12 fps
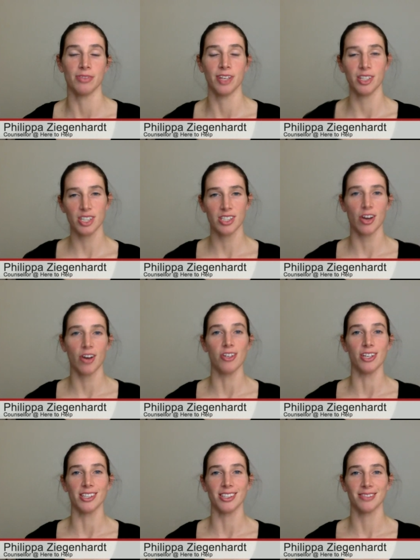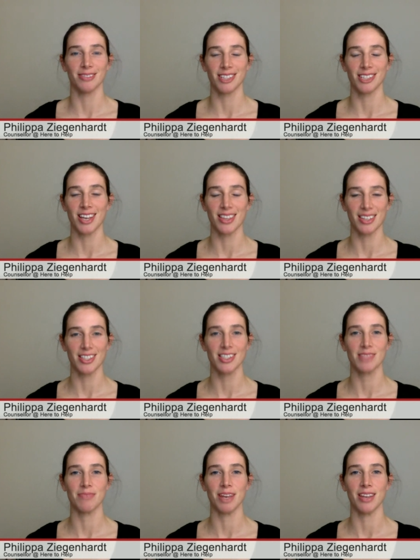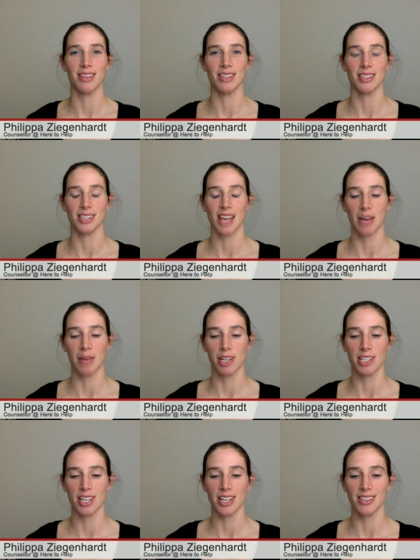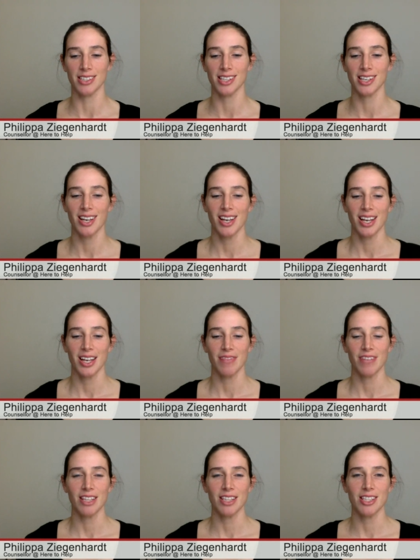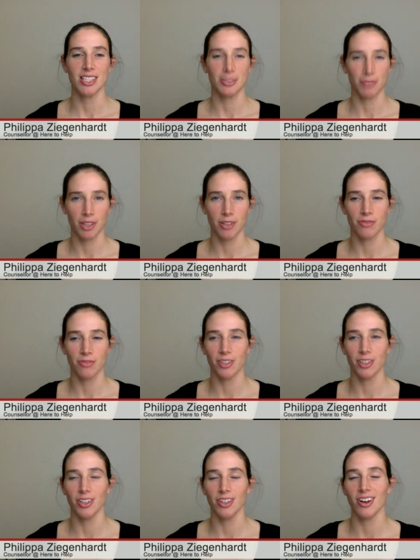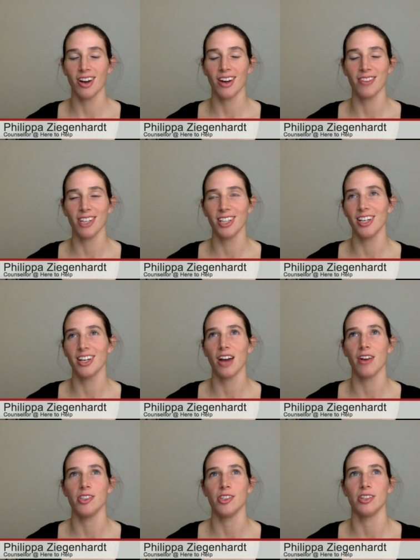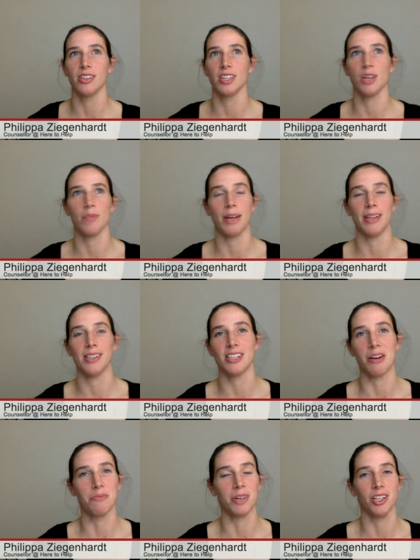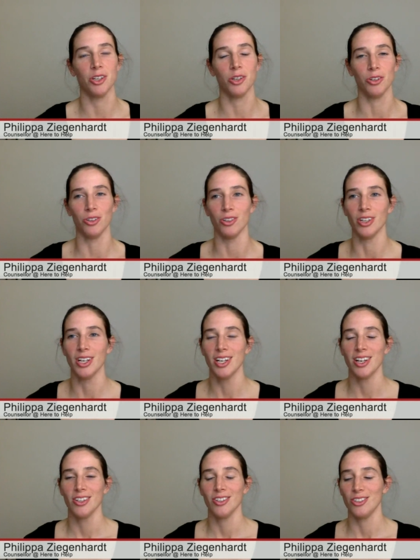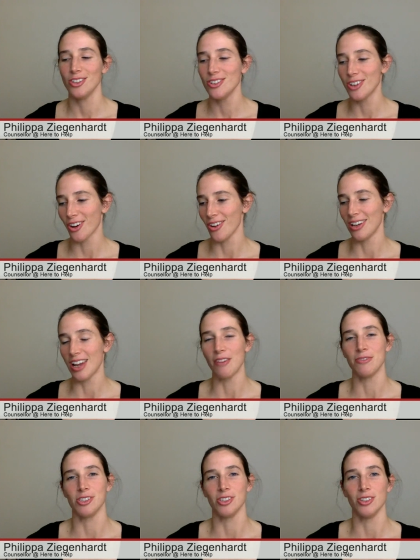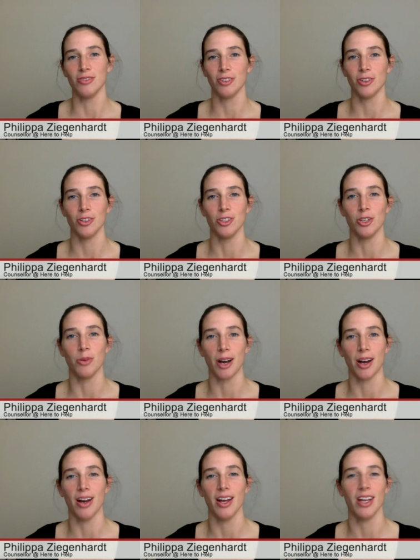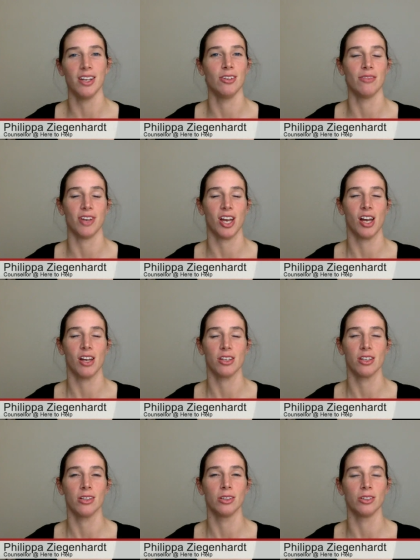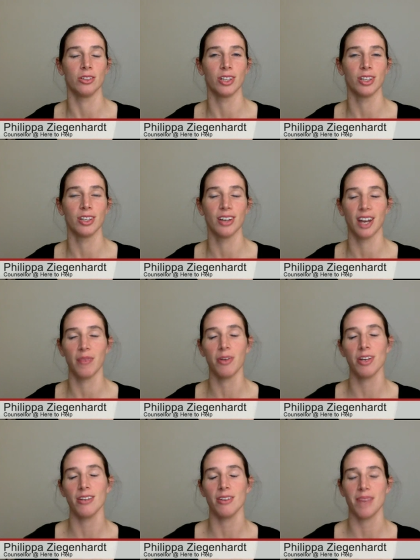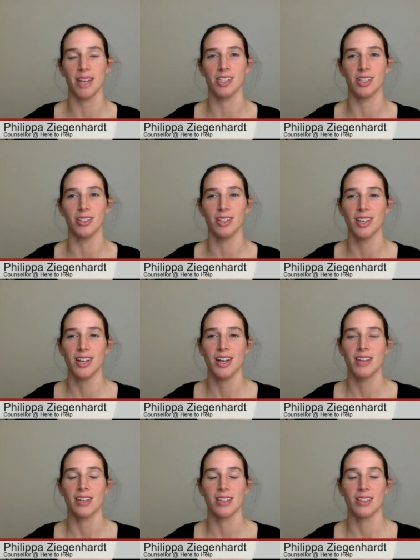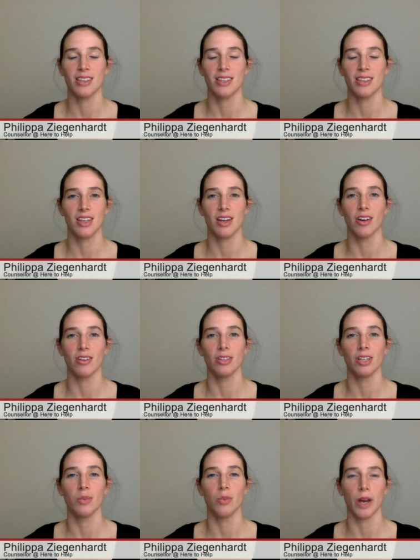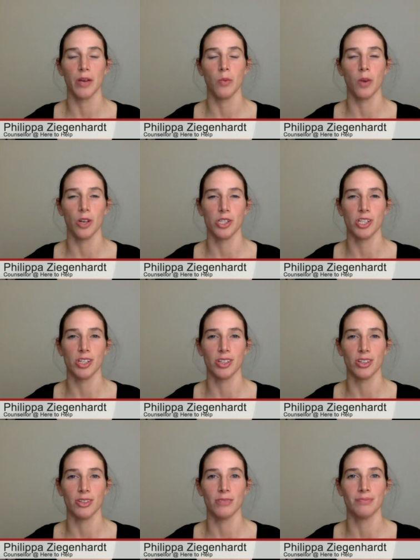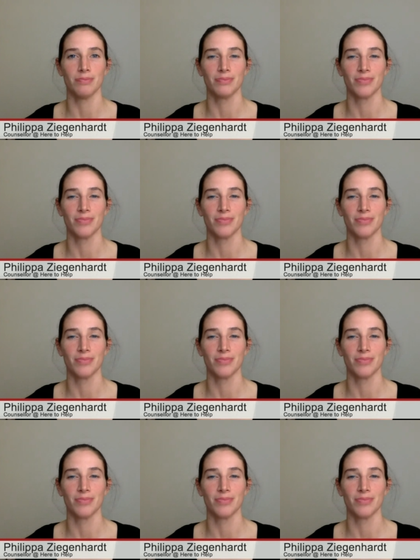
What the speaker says: and just own it and say, this is me and this is how I dance. If that's difficult for you, I really encourage you to think about someone who loves you for who you are and not for how you look. And I want you to imagine that they're the only one watching you.